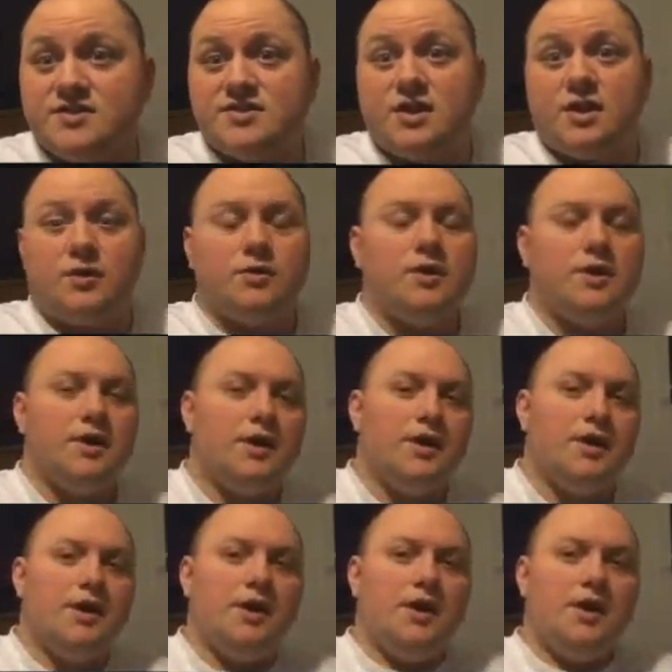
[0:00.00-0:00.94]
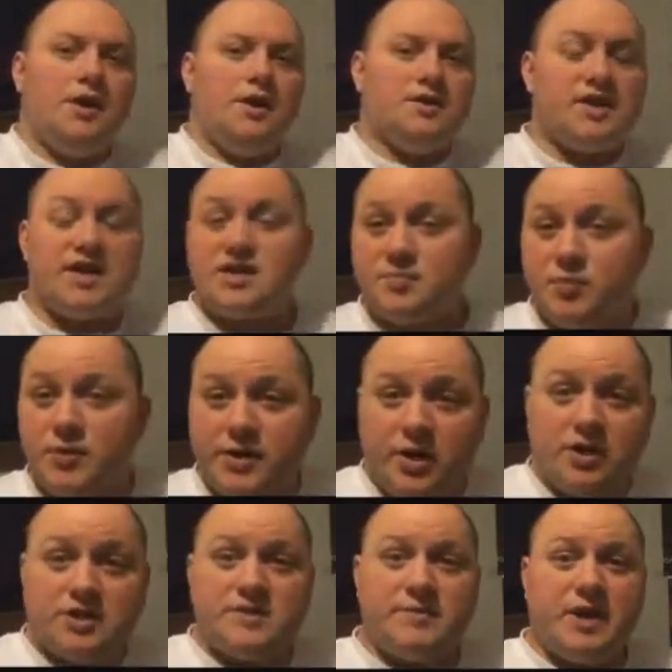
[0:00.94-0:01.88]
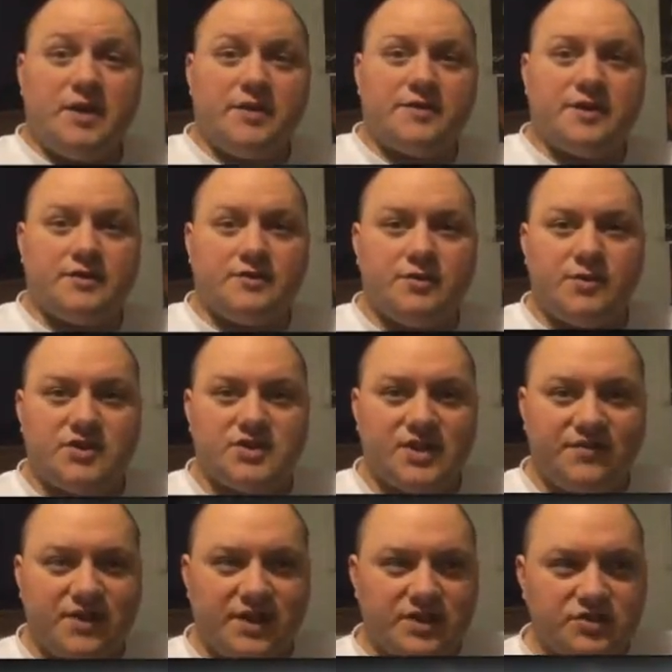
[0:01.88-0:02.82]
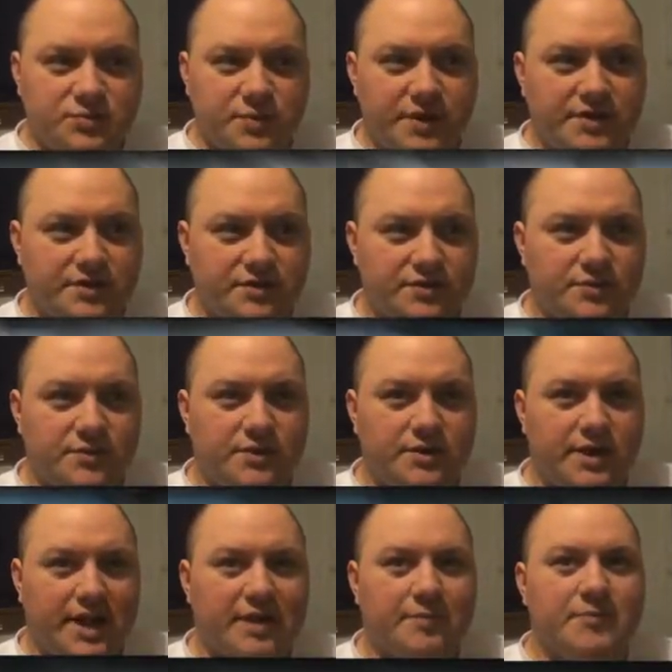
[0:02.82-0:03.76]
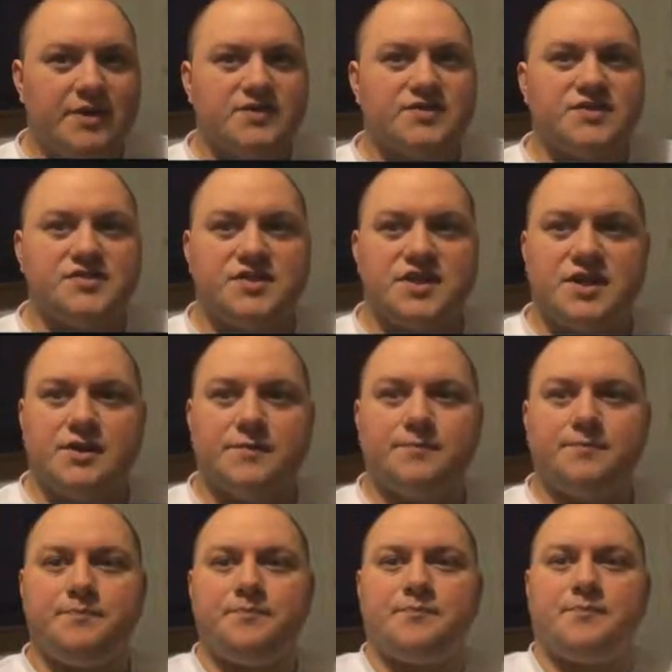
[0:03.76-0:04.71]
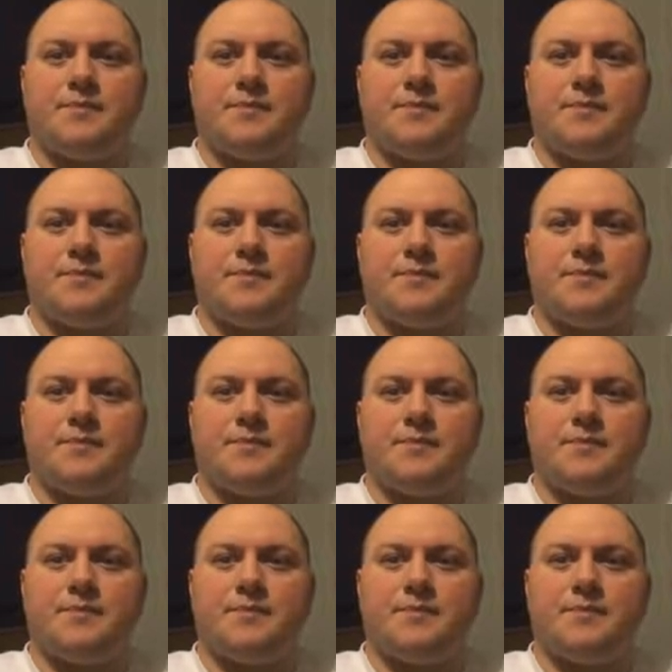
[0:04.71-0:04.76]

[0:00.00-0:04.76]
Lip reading: So it's actually pretty awesome now that they're doing 7 days a week. They're doing a lot of business there.